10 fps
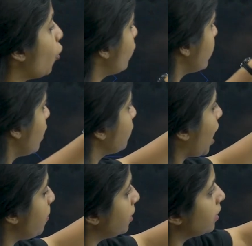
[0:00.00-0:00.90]
Over here I have
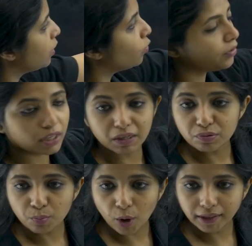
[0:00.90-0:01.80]
capital T, over here I
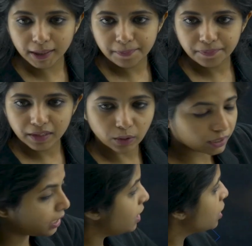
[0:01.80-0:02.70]
have small t.
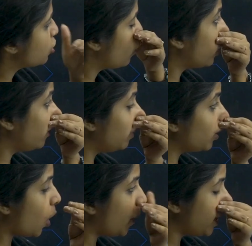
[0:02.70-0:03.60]
Okay, so what will be
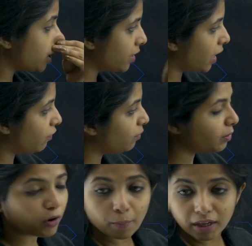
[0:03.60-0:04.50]
the combination that will
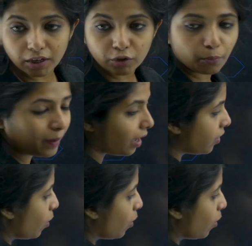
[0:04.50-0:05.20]
be forming a new pair